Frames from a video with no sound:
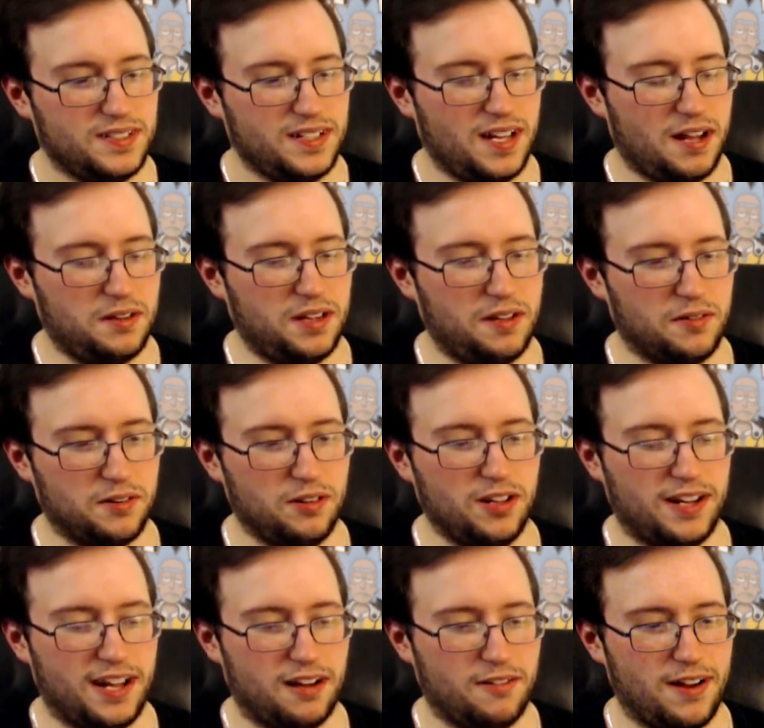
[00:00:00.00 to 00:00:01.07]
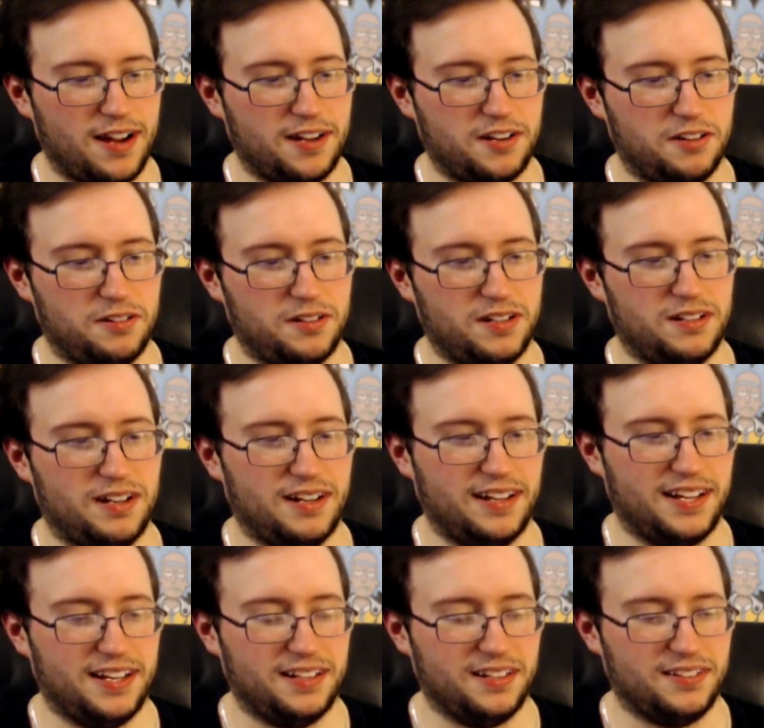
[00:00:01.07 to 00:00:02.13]
I'll never look at a raccoon
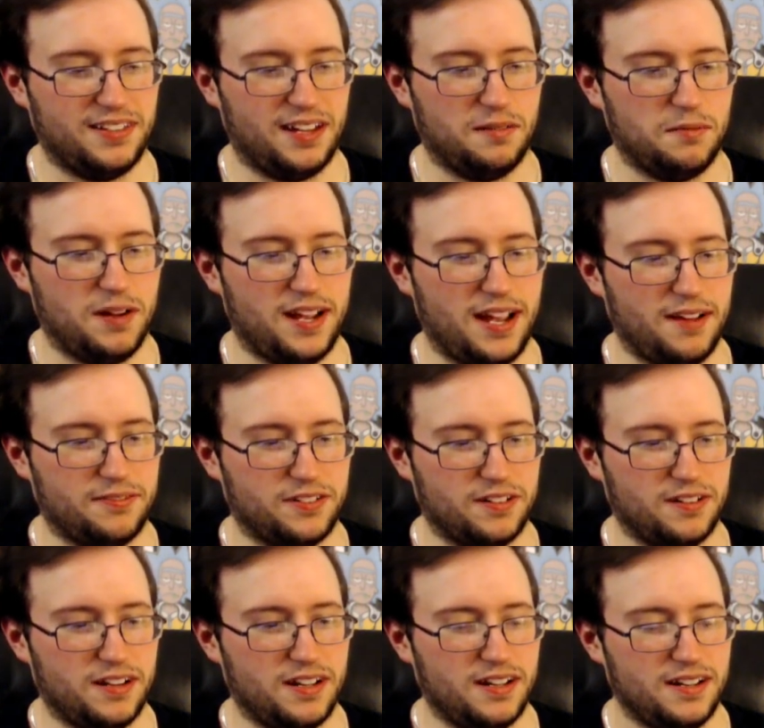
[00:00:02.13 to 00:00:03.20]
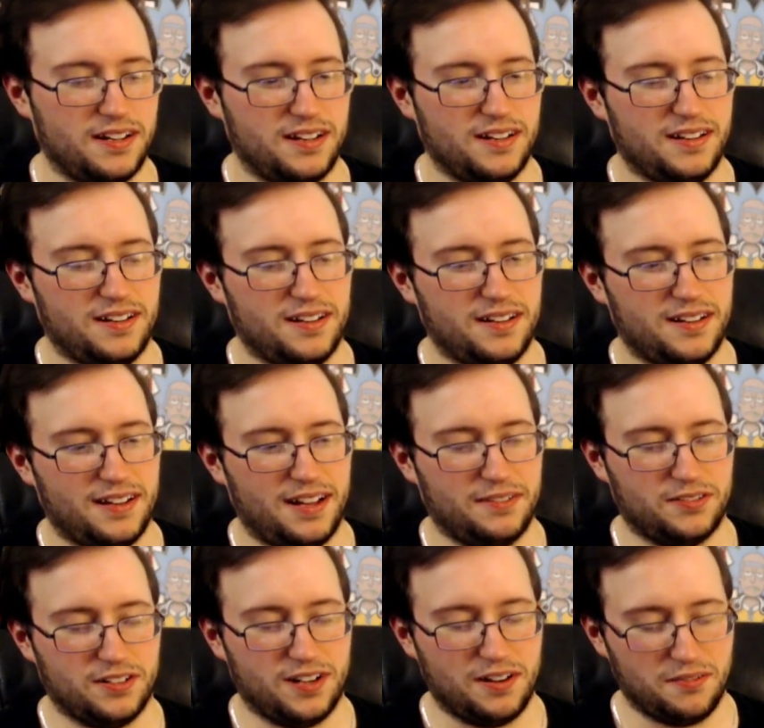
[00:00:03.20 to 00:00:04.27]
again the same way after
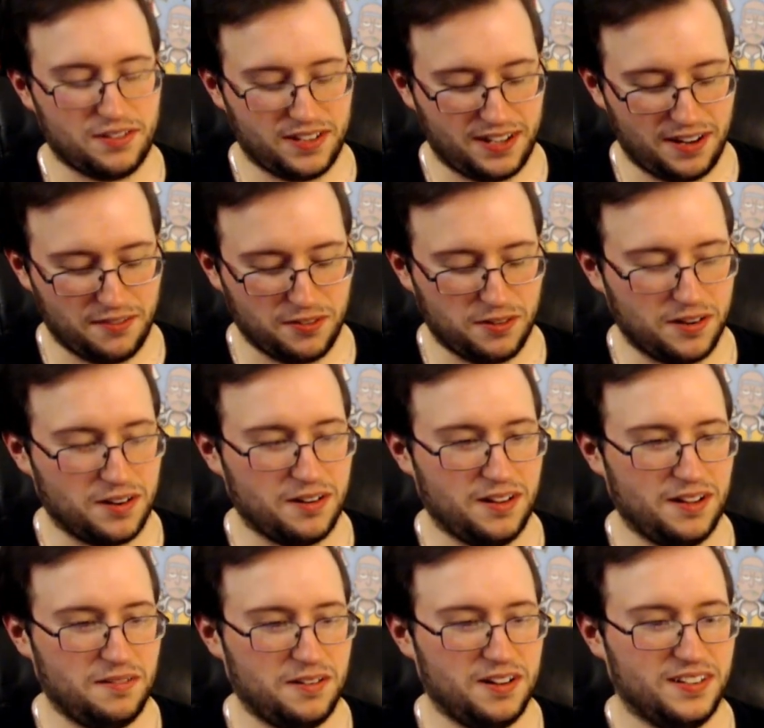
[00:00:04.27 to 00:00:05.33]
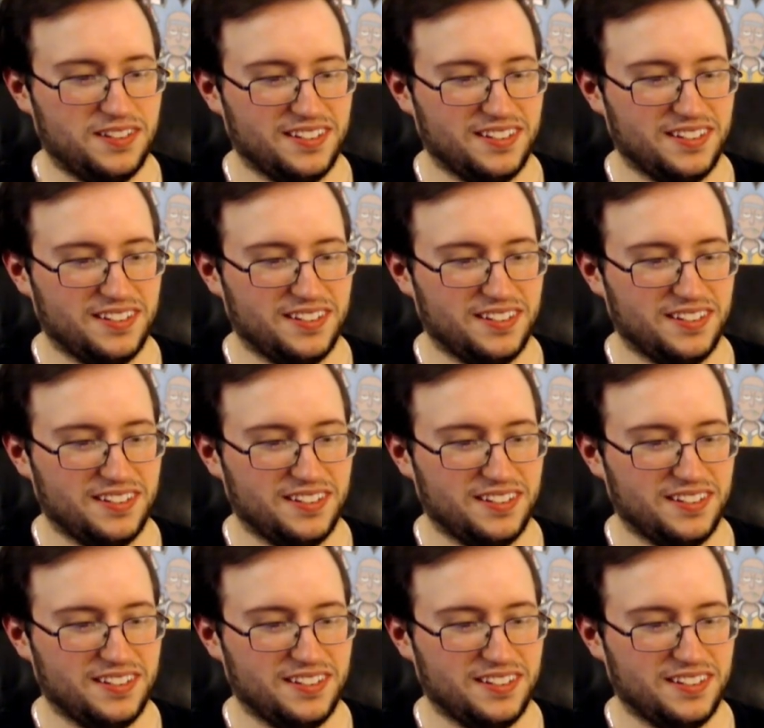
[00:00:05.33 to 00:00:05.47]
after Everything Everywhere All at Once.